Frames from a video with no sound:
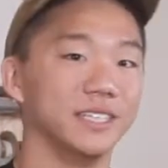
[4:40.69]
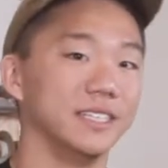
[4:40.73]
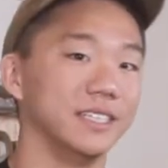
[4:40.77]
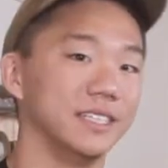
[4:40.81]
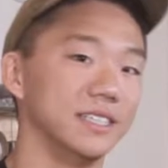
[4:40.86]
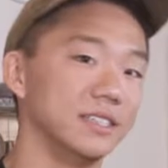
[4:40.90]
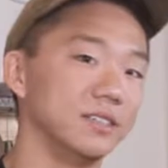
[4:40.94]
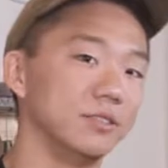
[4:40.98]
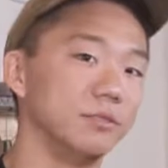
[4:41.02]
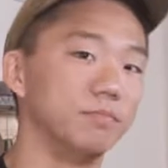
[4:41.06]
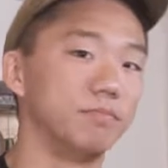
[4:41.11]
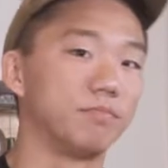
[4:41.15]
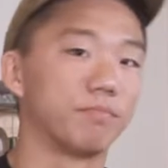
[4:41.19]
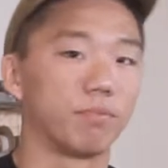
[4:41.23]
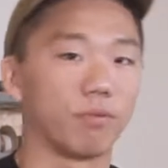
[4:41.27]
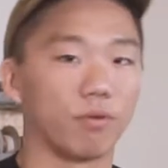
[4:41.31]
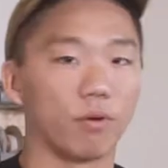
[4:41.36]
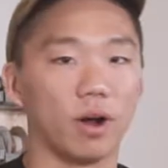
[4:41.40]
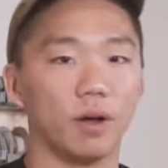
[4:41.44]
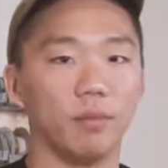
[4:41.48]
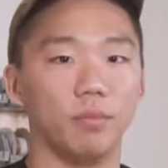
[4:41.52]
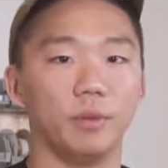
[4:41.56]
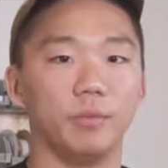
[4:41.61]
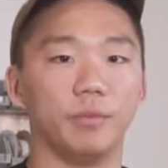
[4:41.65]
It'll
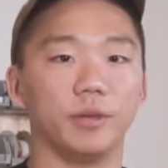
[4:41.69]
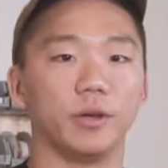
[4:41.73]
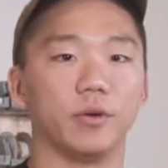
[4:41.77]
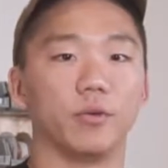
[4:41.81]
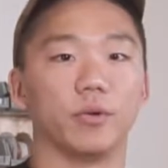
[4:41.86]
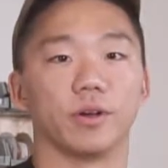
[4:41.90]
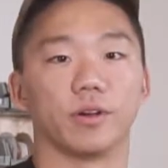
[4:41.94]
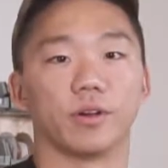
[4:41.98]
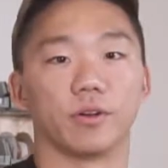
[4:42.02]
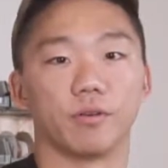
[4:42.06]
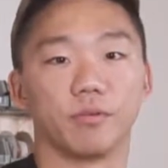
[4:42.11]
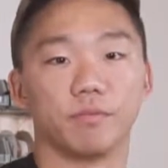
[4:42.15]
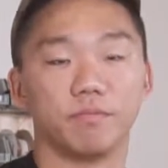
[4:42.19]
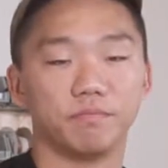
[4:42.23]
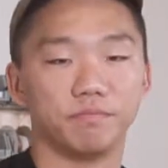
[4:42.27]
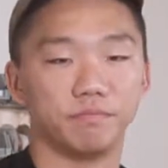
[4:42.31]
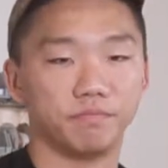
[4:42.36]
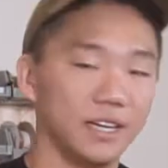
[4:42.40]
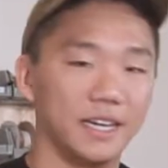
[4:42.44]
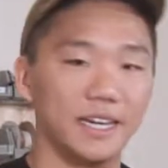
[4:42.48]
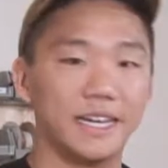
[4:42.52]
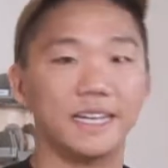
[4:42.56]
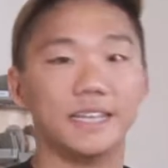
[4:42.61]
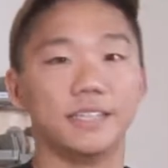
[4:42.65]
probably be quicker.
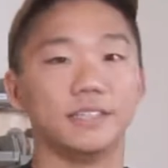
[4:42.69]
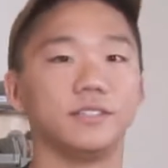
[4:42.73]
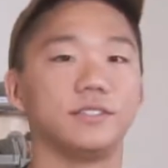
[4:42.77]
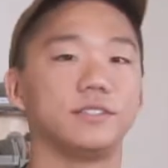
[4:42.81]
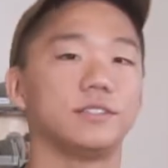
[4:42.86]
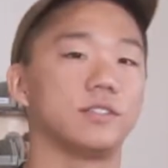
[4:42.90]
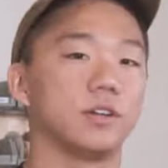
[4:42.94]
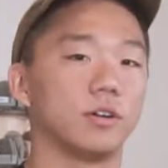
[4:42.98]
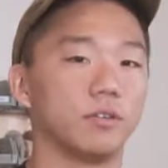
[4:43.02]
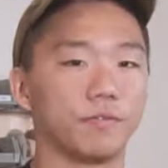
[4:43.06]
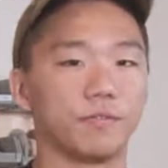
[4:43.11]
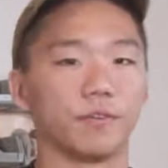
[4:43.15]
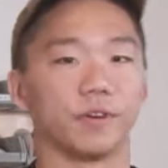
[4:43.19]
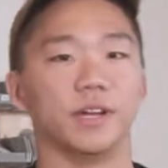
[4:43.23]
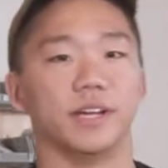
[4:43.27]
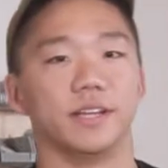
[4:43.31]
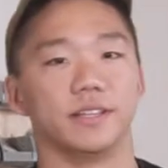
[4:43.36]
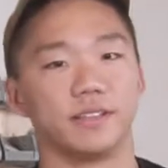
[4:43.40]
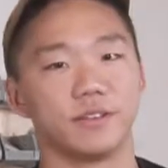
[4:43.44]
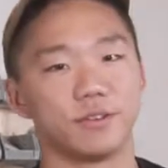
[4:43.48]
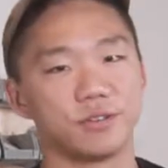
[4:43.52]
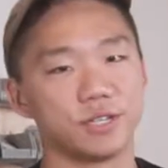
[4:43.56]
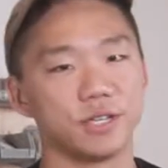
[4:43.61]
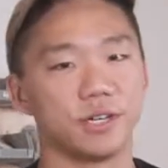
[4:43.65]
And don't forget,
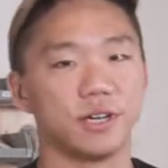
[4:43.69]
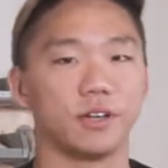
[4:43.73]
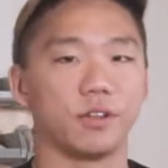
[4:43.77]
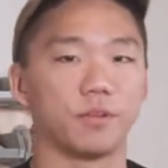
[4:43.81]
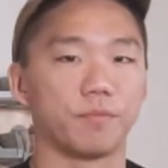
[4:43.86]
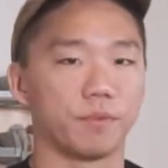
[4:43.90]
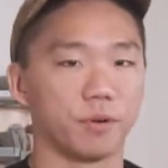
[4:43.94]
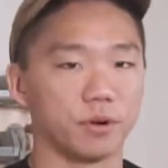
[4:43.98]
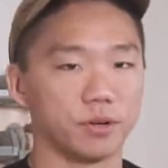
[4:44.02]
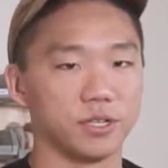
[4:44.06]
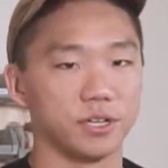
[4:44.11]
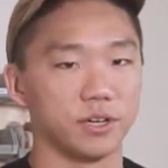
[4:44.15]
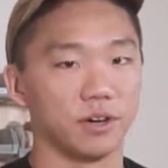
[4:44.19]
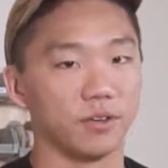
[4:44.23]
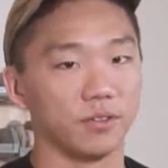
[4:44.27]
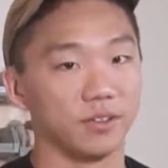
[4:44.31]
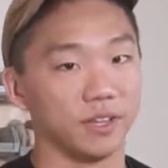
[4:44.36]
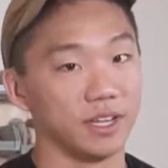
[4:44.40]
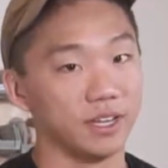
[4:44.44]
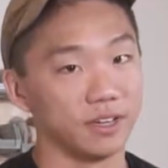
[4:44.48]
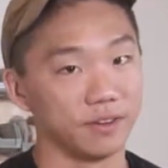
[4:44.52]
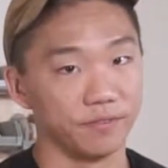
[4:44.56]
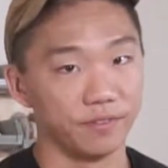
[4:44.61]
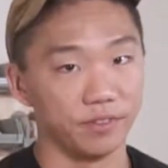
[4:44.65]
there's another person on
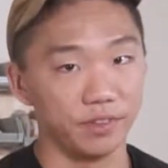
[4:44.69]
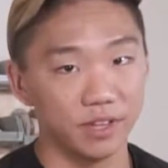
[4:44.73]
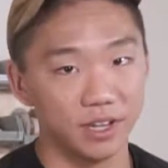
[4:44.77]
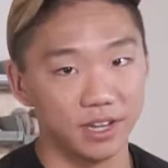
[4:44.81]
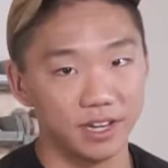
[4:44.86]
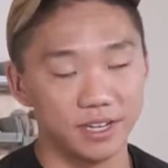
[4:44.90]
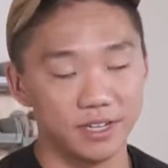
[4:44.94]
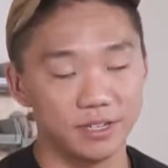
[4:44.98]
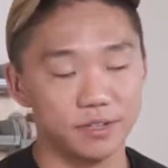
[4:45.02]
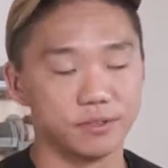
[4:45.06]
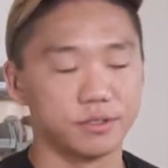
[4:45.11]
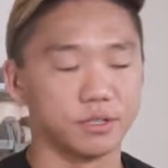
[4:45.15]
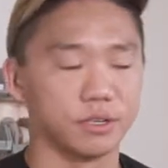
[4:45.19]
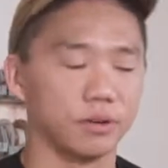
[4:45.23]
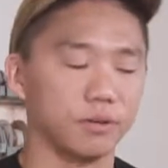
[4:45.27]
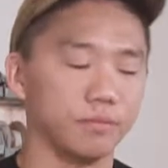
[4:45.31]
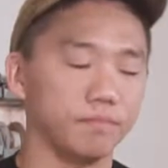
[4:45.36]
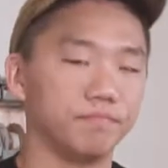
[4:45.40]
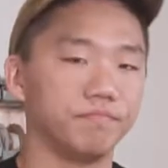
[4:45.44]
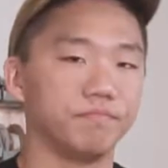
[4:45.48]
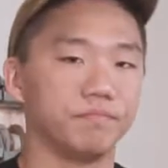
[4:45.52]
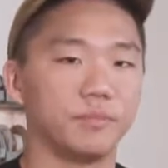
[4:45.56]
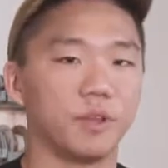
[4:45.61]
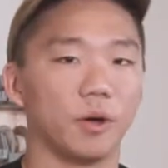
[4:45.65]
the end of the line, so
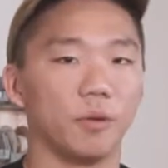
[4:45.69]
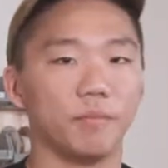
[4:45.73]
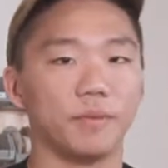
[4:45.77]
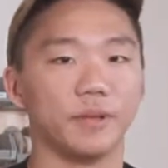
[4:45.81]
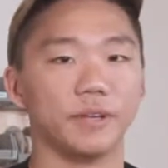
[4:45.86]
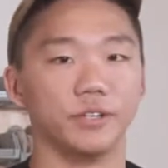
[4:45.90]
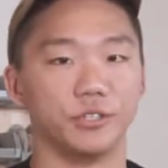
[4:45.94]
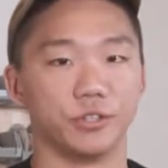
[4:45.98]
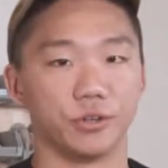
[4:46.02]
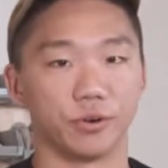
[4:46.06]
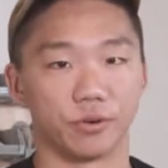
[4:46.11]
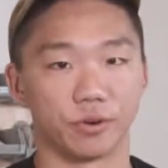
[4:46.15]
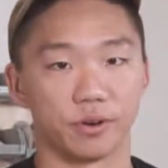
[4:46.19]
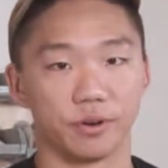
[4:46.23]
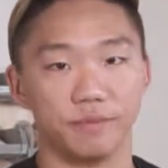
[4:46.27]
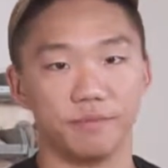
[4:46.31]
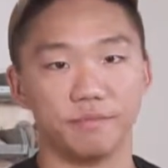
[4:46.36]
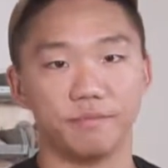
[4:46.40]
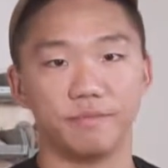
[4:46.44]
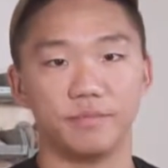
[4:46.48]
don't be a jerk.